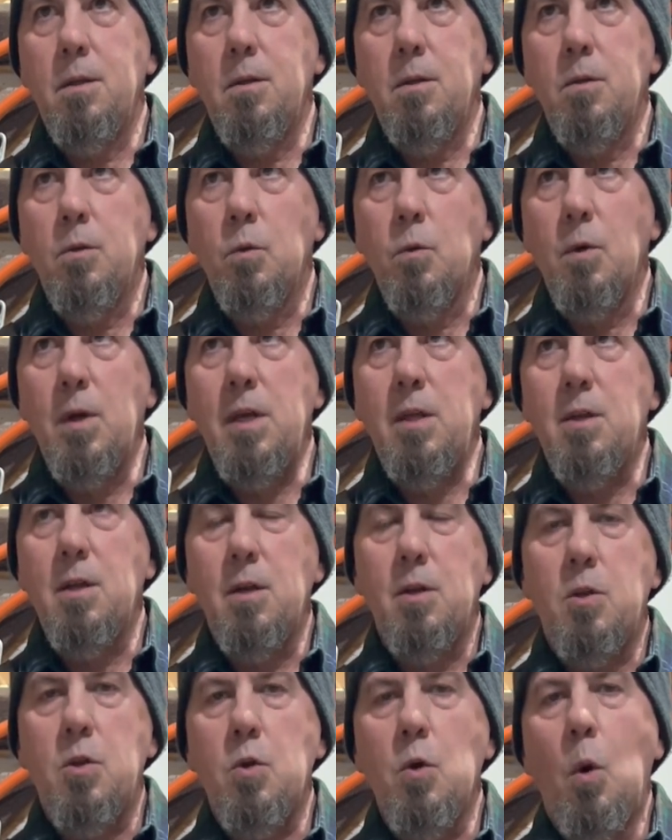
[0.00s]
the reason
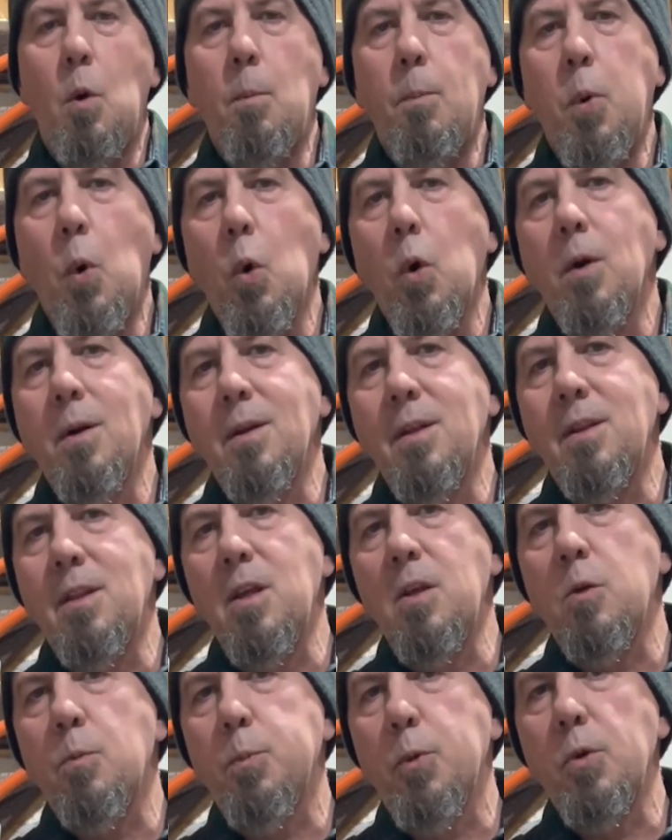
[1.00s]
it's so important at
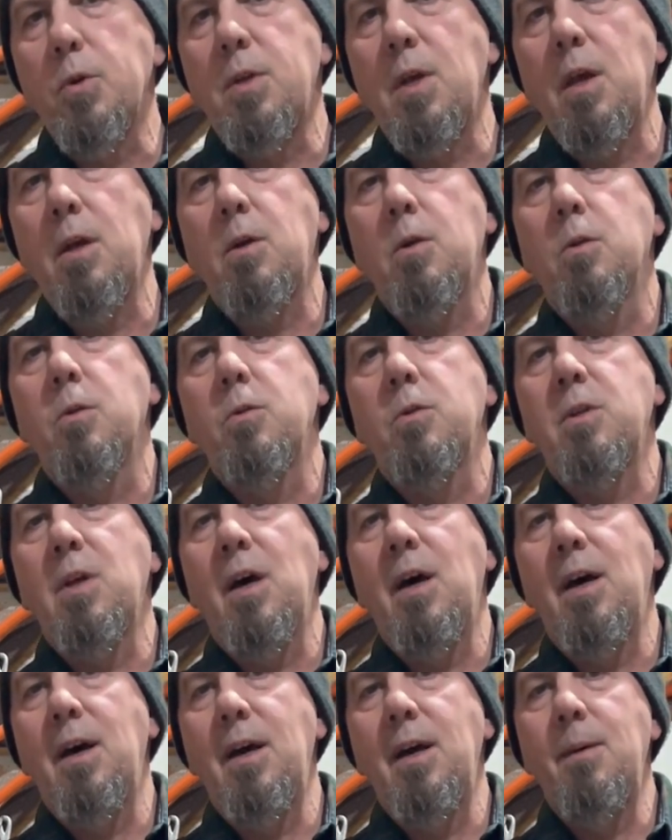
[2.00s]
this particular
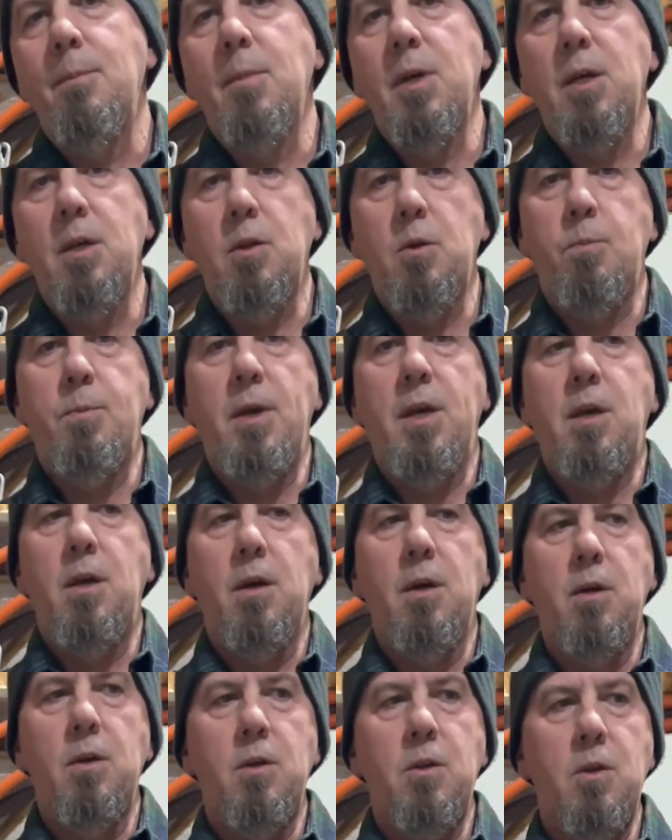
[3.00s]
time is
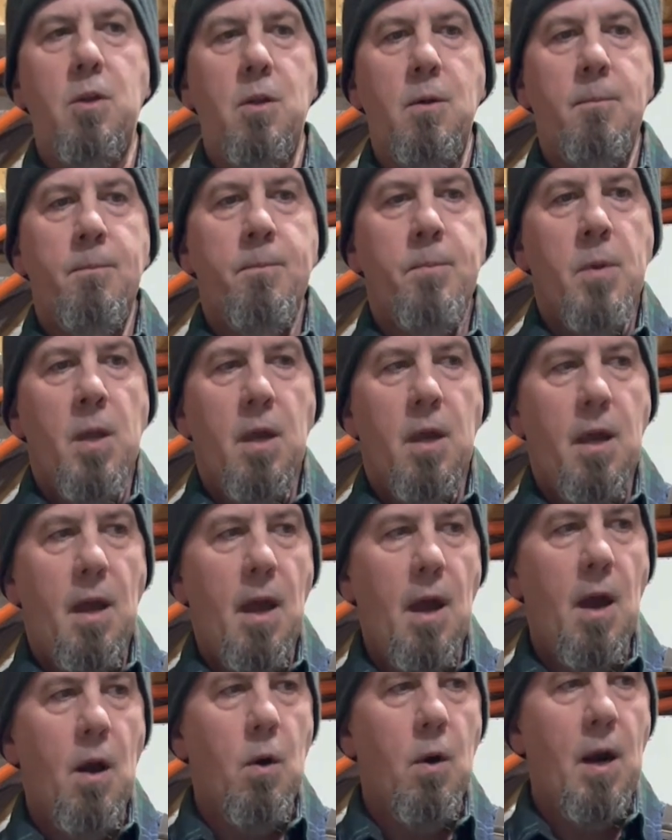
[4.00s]
because
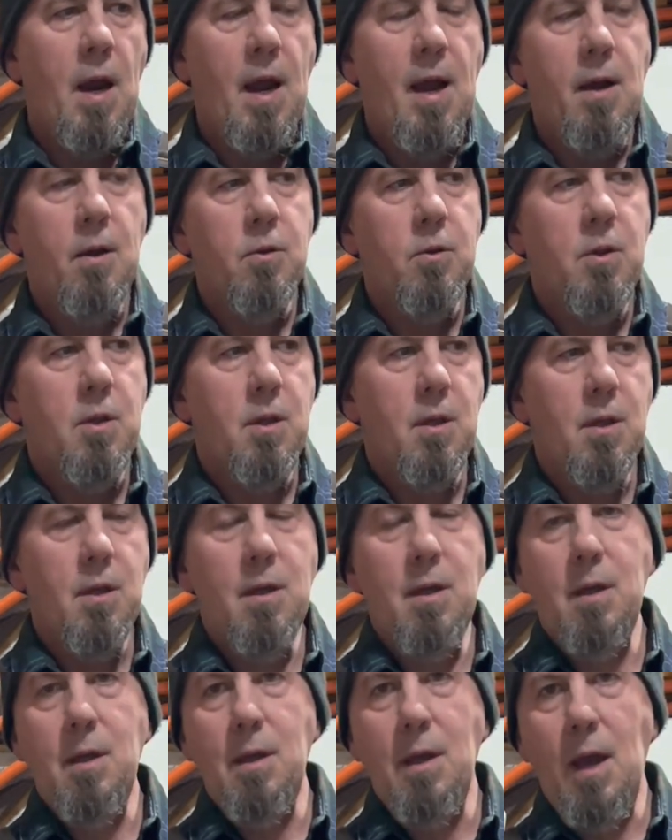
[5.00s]
our hounds
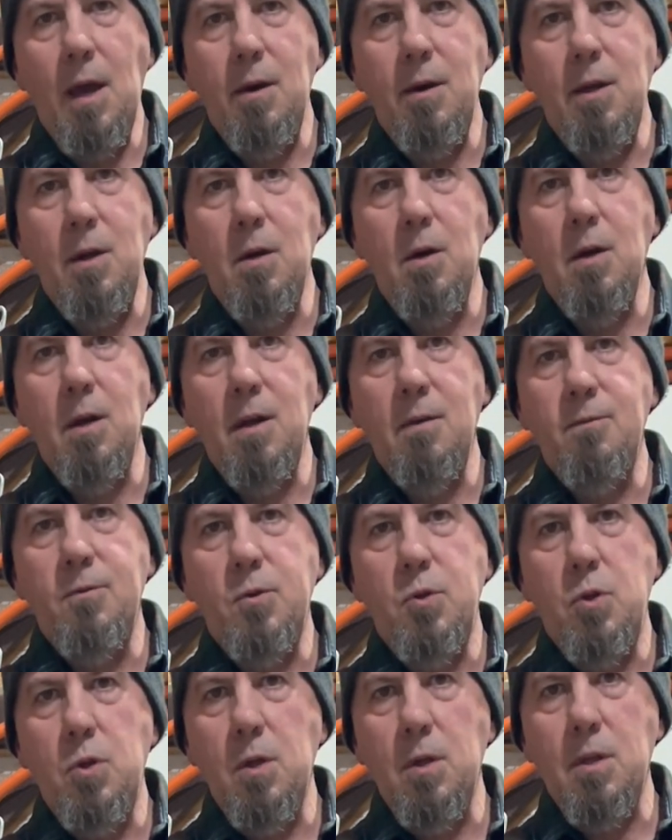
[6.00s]
out here have
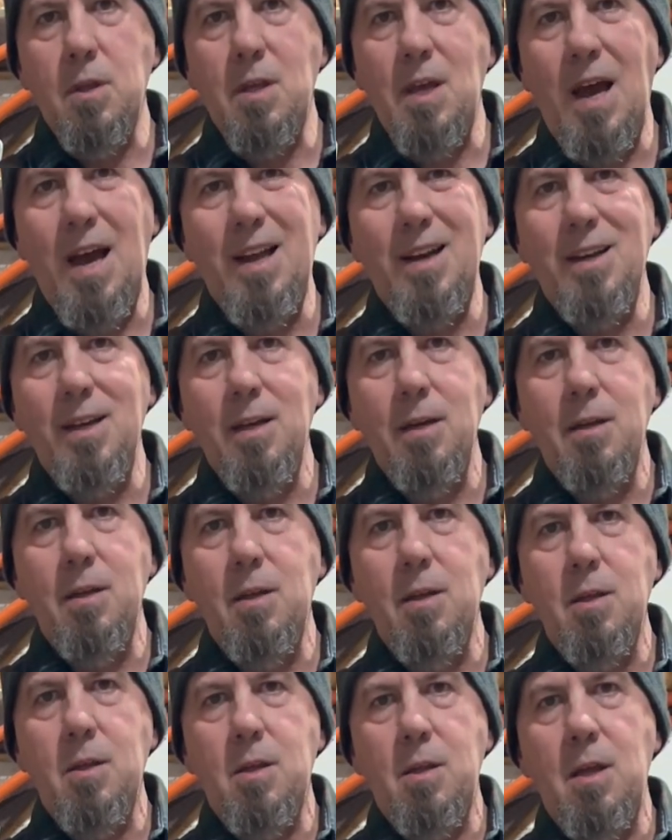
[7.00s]
just gotten into
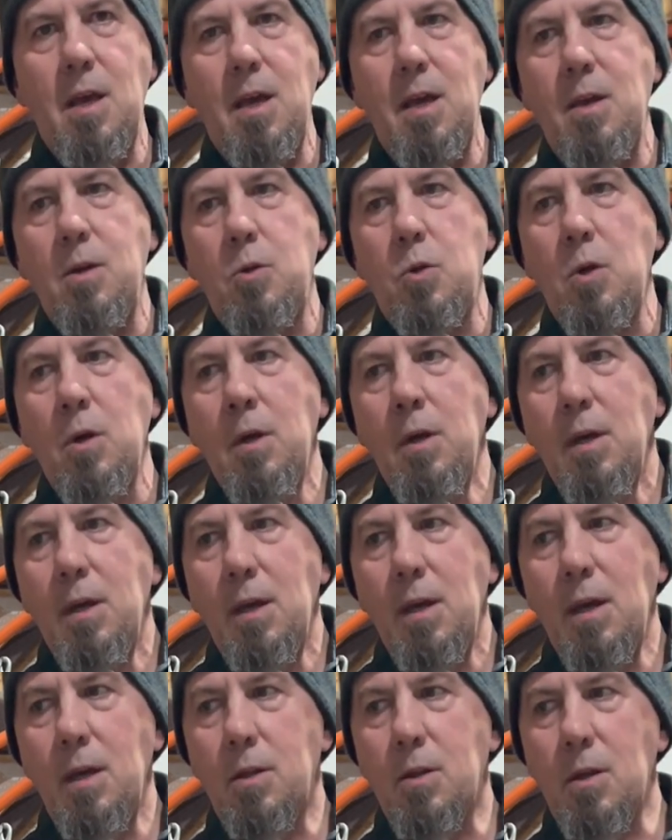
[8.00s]
this stage.
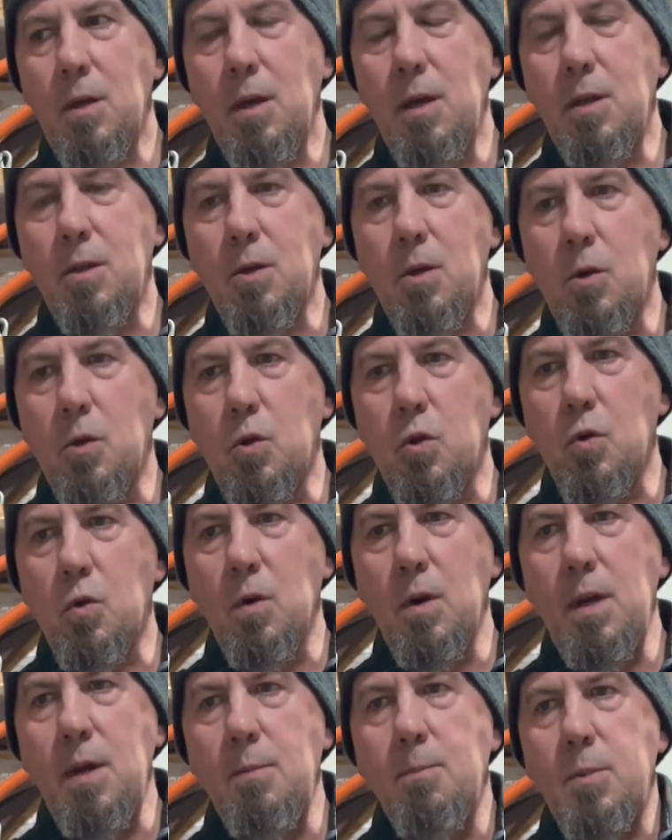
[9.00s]
It's
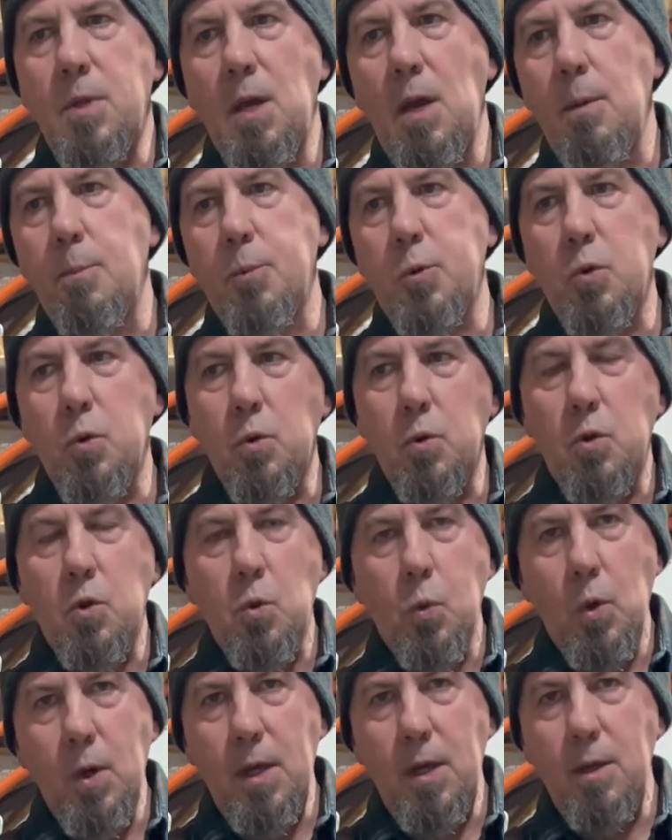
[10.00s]
extreme temperature
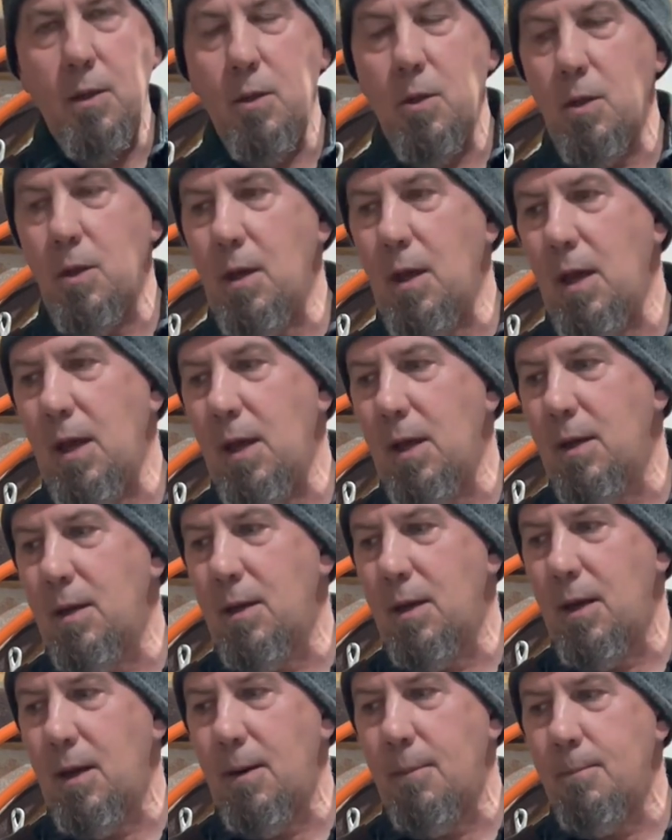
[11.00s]
swings, and
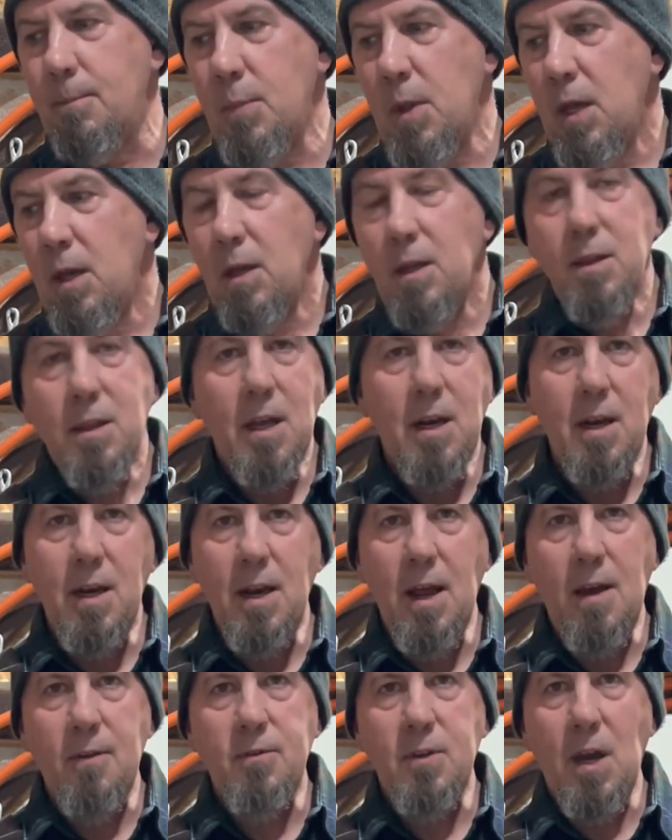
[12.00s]
they didn't
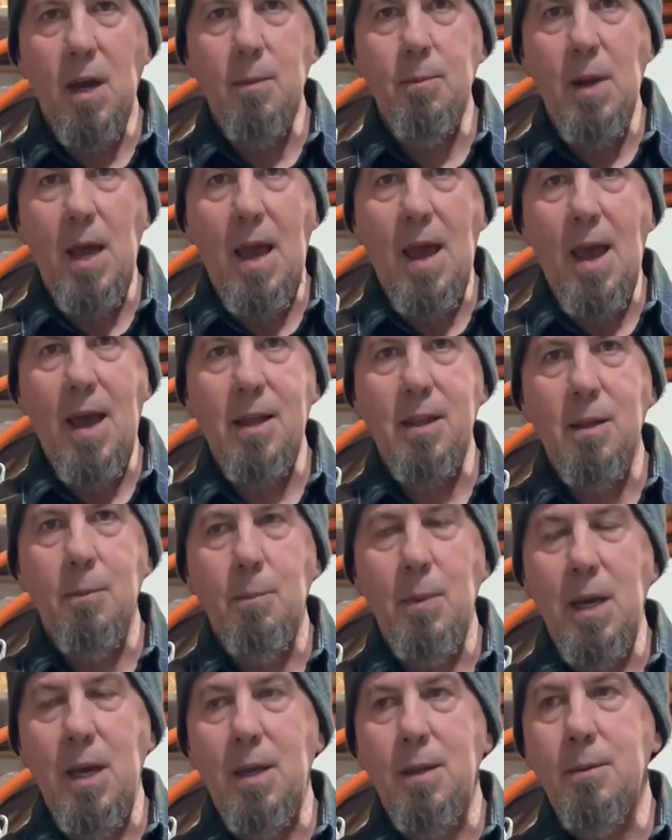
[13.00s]
have time to
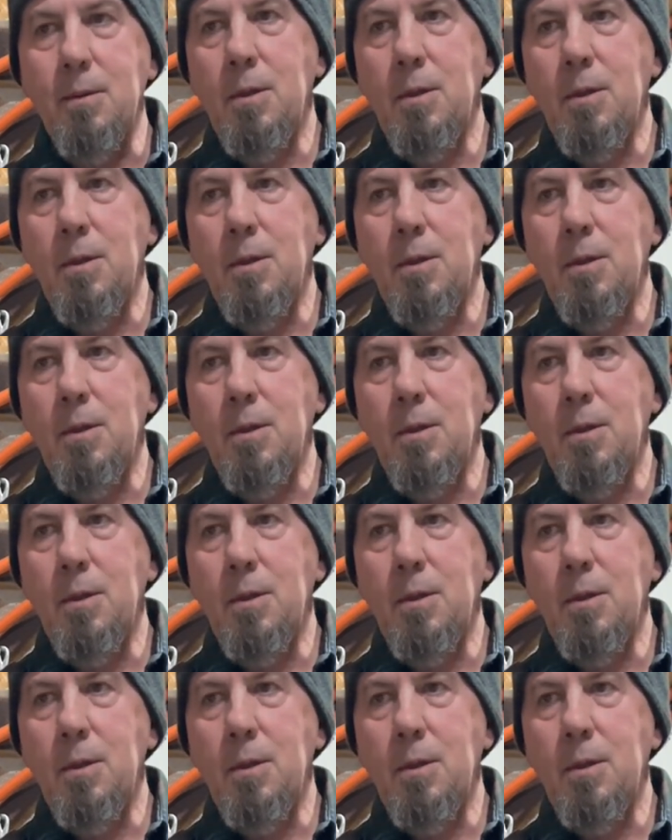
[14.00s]
acclimate.